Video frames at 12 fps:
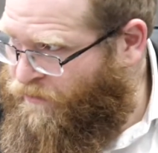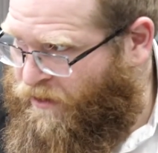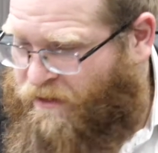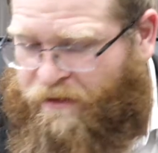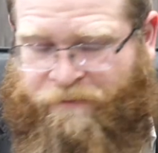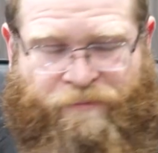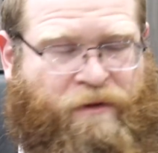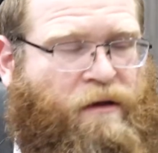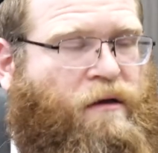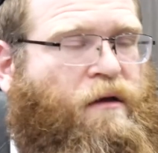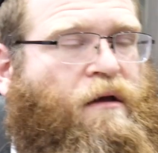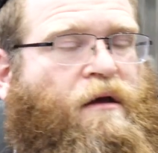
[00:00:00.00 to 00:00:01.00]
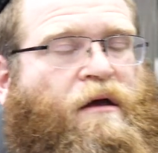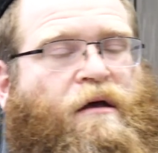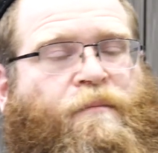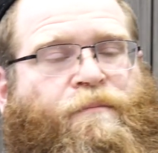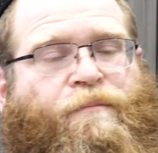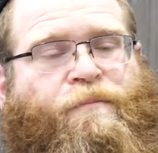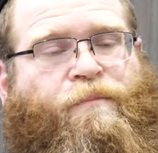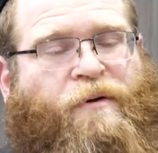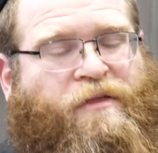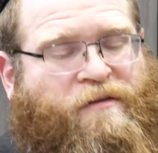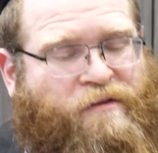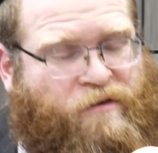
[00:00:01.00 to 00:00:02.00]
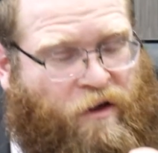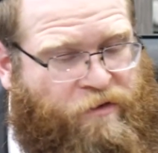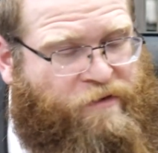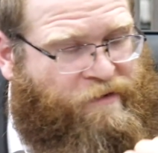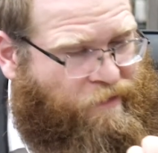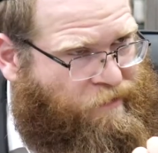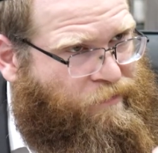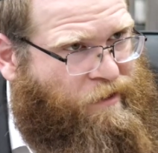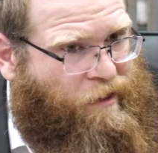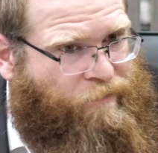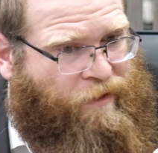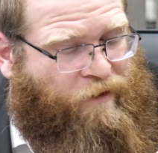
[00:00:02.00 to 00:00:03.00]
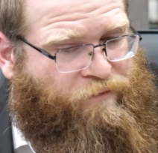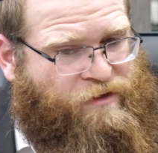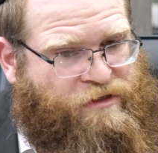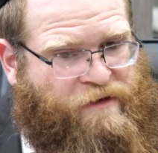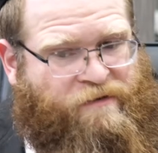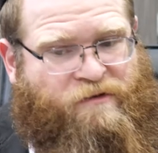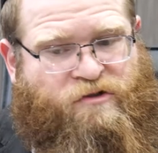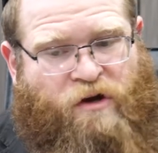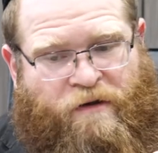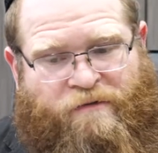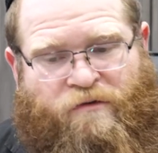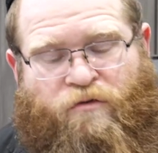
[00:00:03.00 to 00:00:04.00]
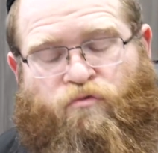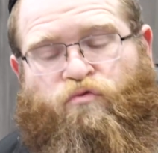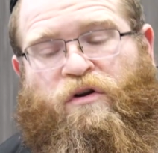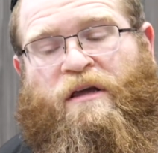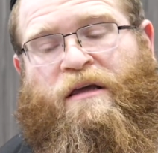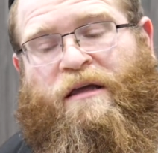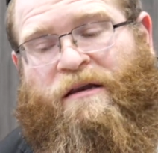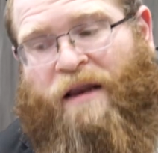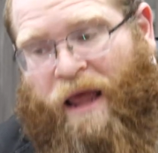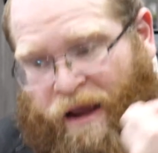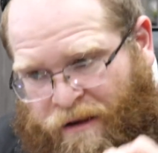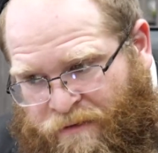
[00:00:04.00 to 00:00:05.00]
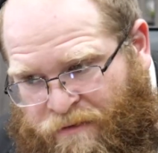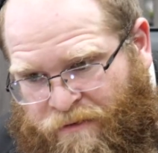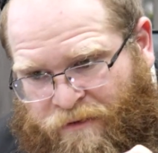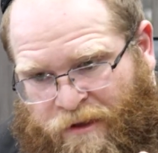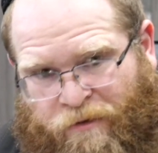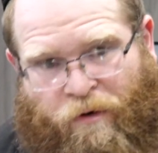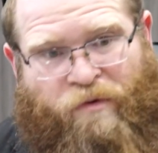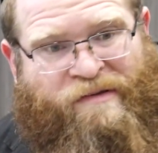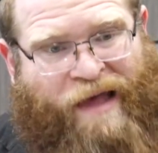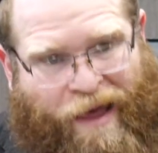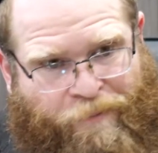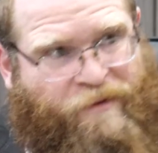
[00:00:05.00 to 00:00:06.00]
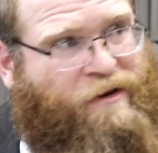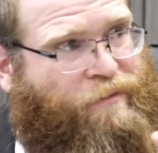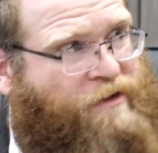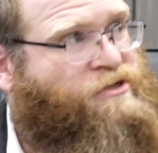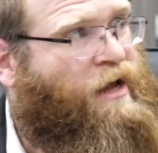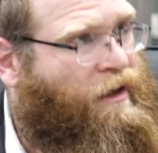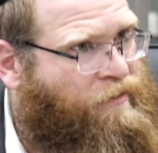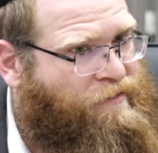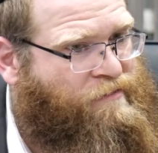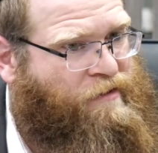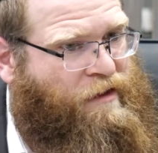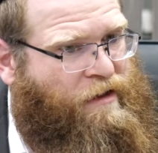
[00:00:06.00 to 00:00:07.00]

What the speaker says: Mincha. But there's another side to Mincha Ma'ariv, which is just to reconnect to what was happening by Shachris.